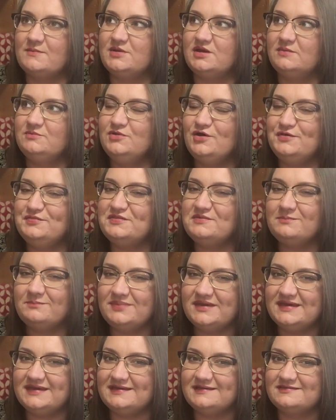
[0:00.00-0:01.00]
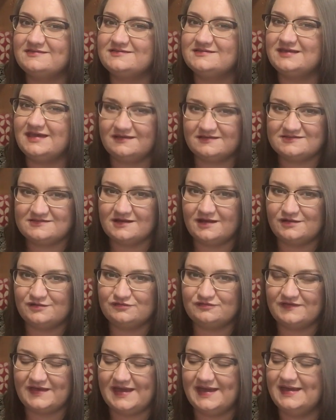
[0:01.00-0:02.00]
and I'm not the biggest Kickstarter
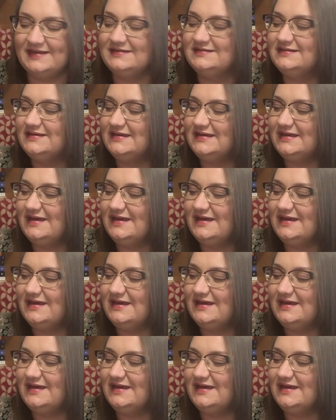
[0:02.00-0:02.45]
fan.